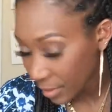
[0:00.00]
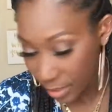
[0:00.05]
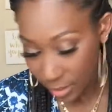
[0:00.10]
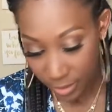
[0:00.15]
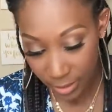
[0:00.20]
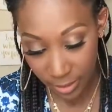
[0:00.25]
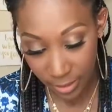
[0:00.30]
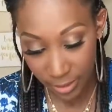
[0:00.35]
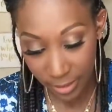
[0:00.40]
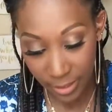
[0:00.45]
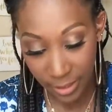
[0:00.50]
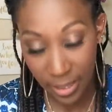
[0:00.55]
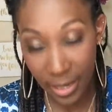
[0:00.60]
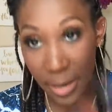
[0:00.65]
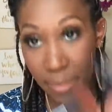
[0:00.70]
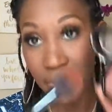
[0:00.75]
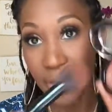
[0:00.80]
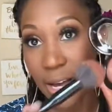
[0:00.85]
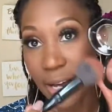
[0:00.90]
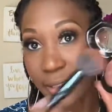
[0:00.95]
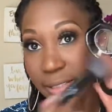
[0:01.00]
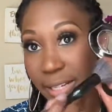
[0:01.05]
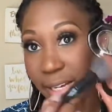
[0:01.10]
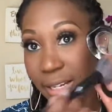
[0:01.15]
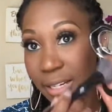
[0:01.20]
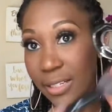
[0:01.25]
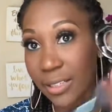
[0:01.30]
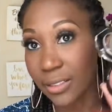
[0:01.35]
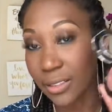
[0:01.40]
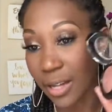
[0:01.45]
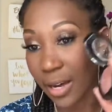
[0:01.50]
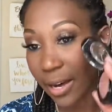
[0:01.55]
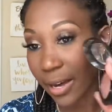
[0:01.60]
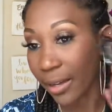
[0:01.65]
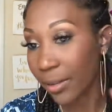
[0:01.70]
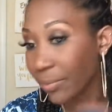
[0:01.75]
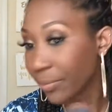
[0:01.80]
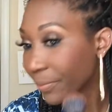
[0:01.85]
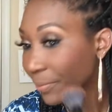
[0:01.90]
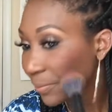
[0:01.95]
This isn't, I'm not taking a
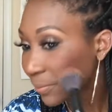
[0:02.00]
lot.